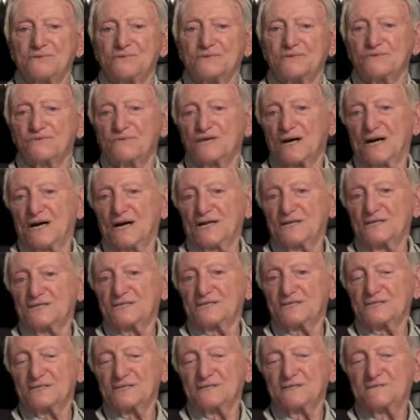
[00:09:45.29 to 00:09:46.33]
Two
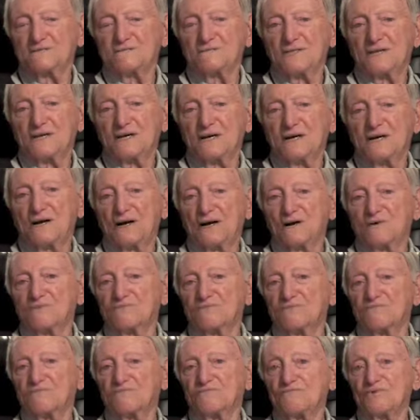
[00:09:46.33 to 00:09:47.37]
guys
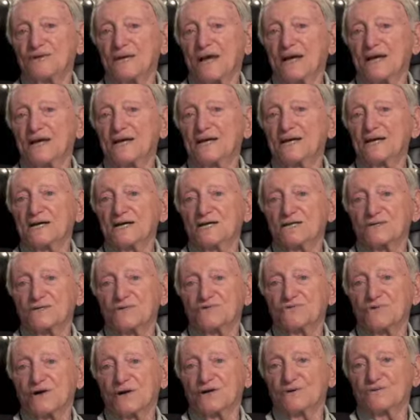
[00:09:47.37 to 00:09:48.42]
are planning
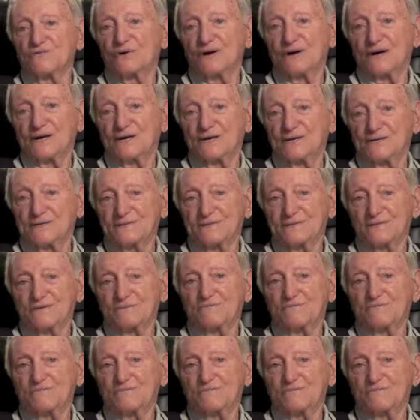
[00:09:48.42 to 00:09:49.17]
to run away,